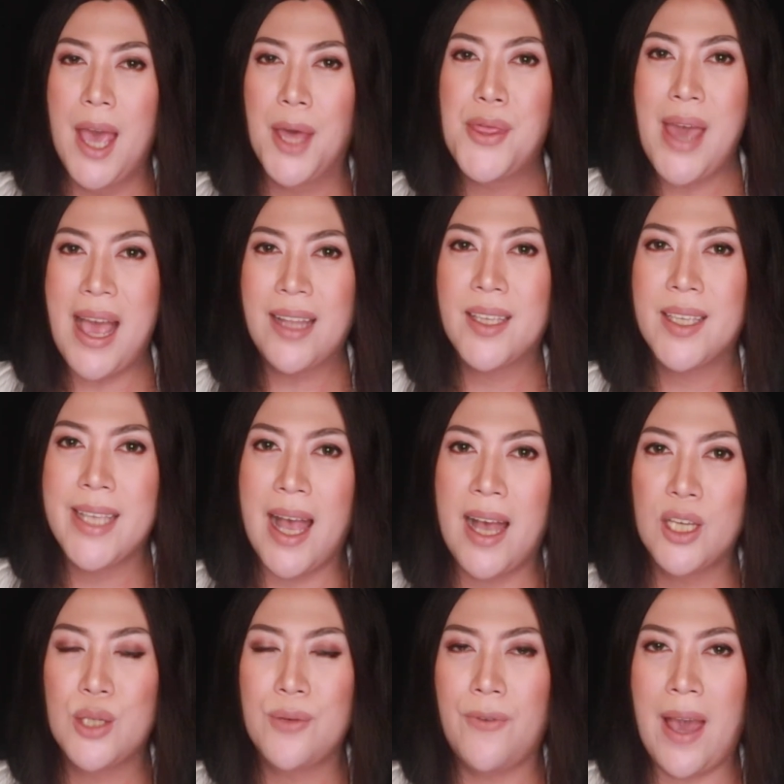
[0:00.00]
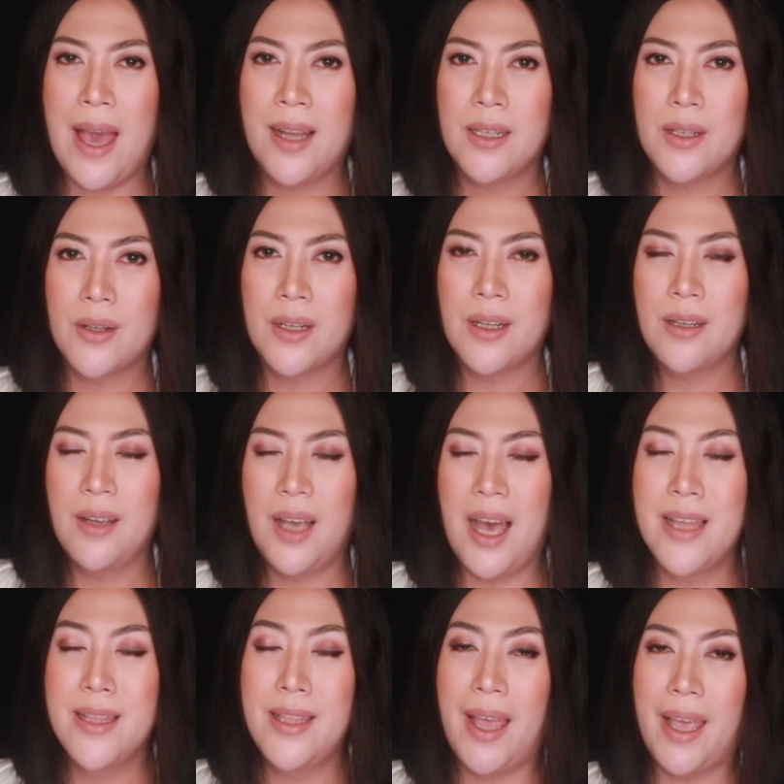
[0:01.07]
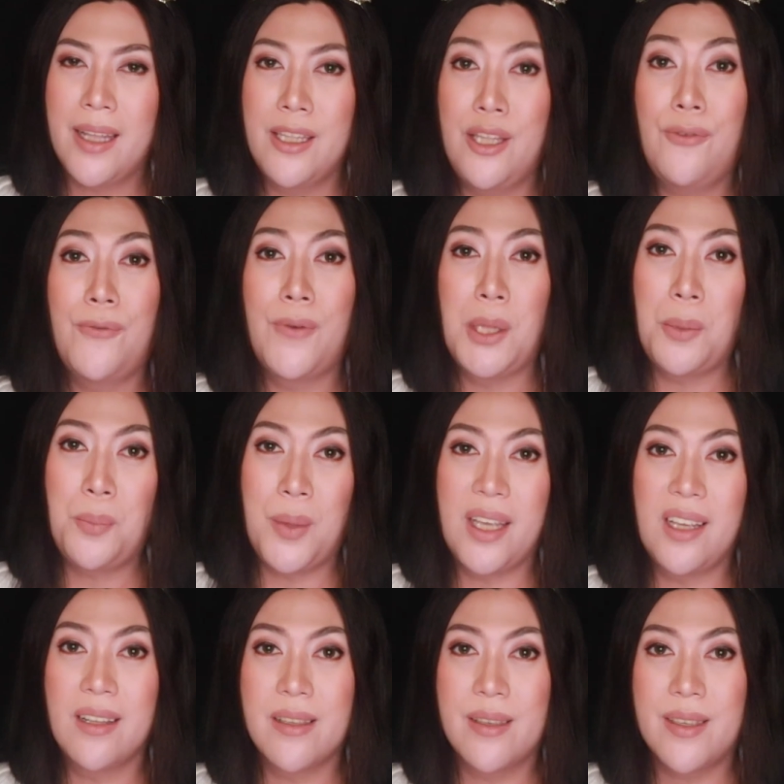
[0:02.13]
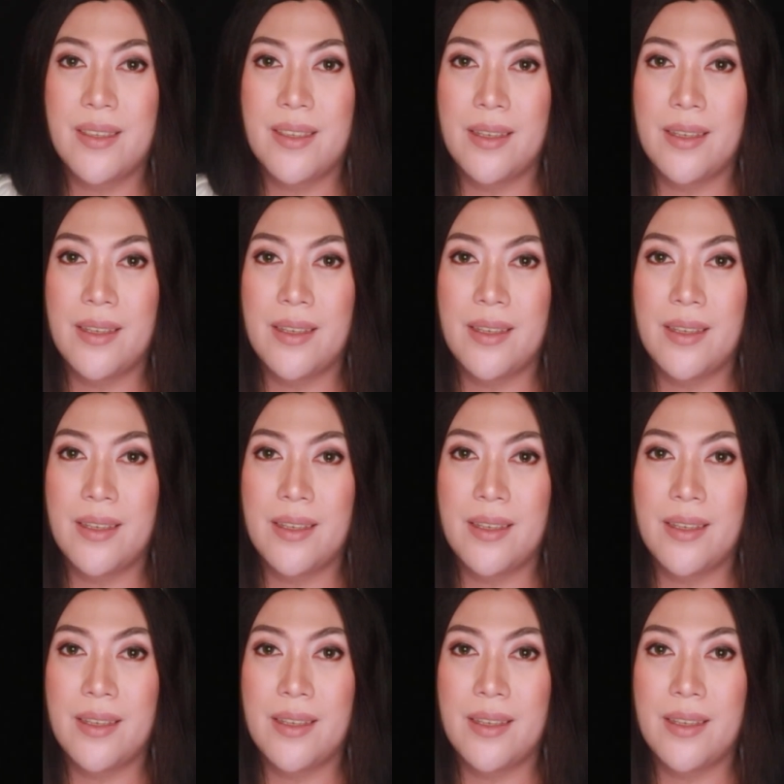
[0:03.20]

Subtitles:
that sash factor unlike the Philippines.